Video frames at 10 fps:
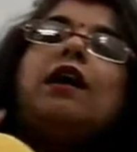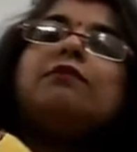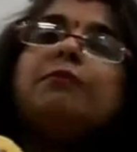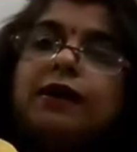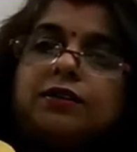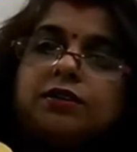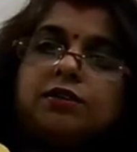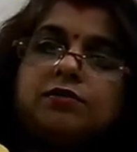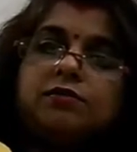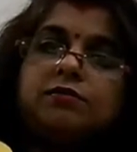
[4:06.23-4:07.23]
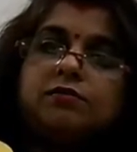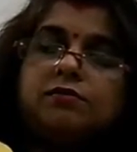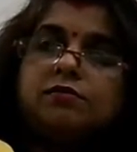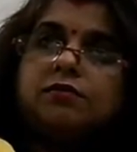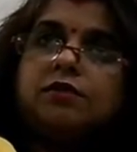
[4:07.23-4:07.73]
are must.
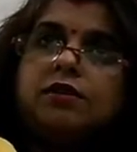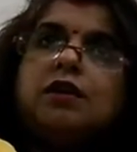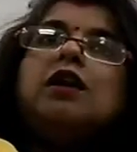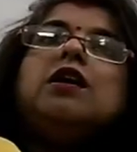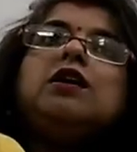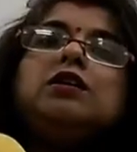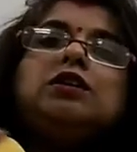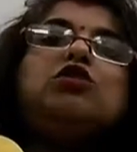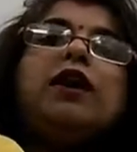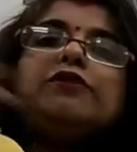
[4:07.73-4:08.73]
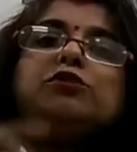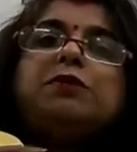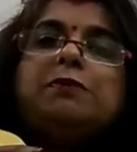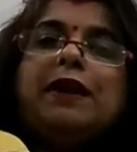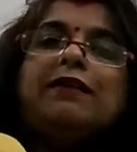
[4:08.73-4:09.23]
You have to
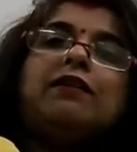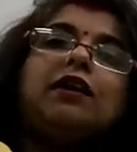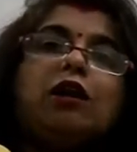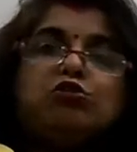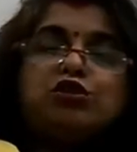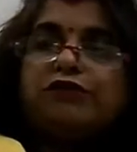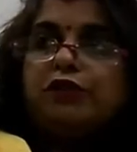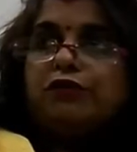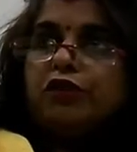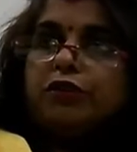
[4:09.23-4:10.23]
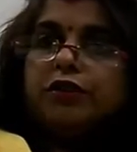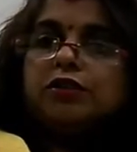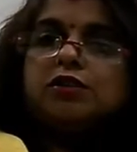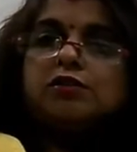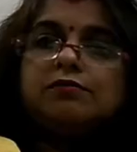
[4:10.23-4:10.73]
prepare a counter view for
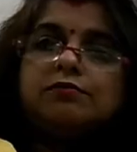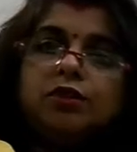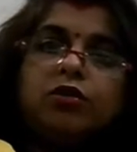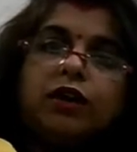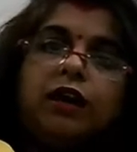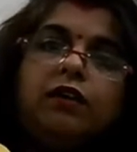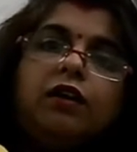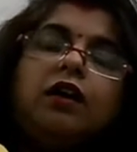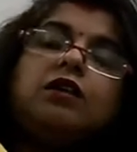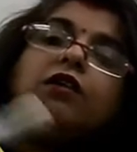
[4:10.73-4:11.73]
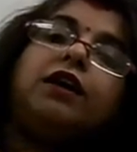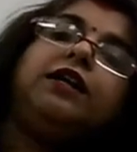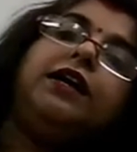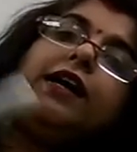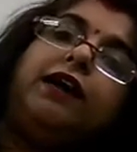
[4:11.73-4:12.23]
it. Okay. Now
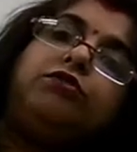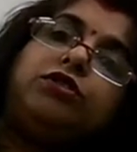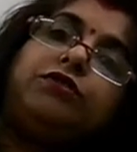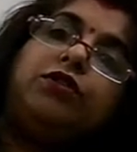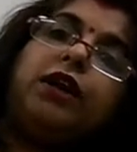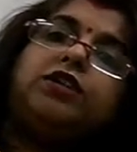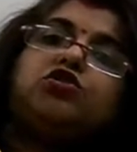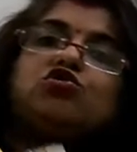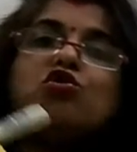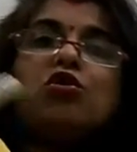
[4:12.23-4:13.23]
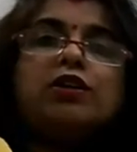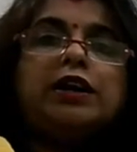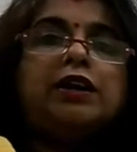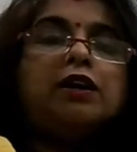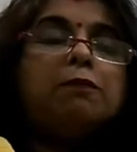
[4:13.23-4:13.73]
in the counter view, I
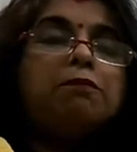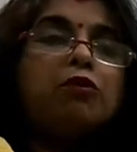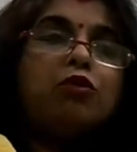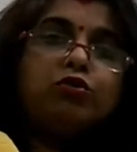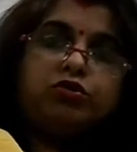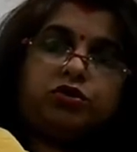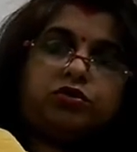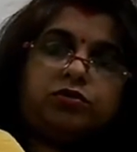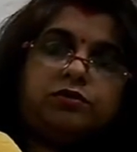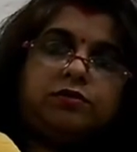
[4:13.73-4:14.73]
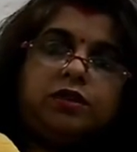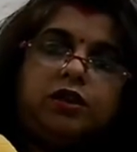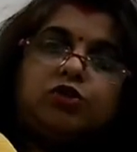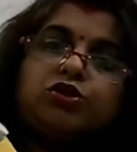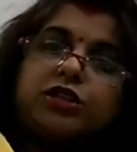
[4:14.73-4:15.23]
strongly oppose.
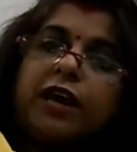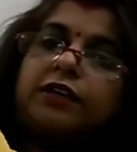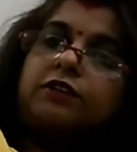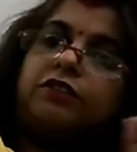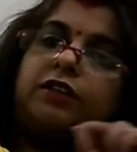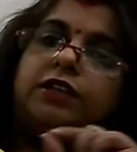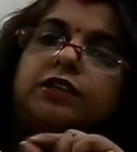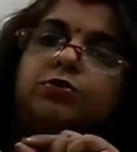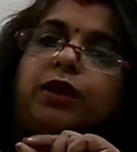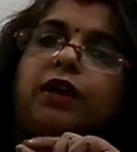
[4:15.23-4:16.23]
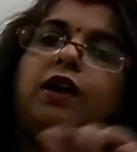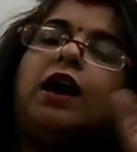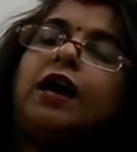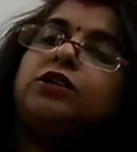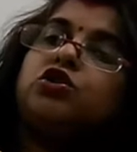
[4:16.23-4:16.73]
You started with this way.
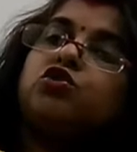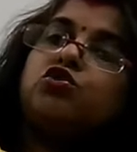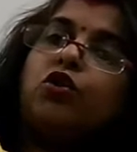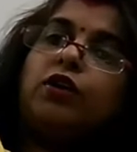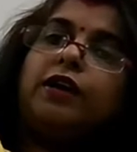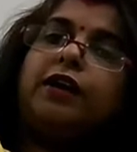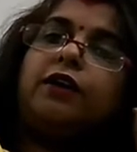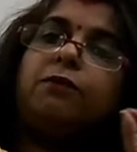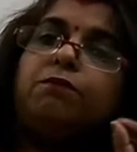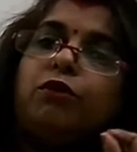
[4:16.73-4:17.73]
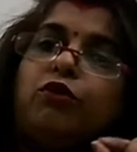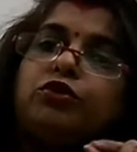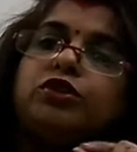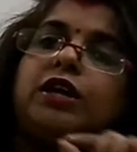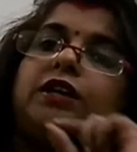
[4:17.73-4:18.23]
I strongly
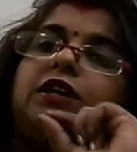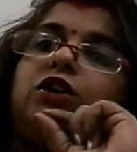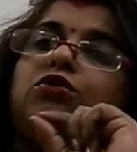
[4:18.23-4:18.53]
oppose that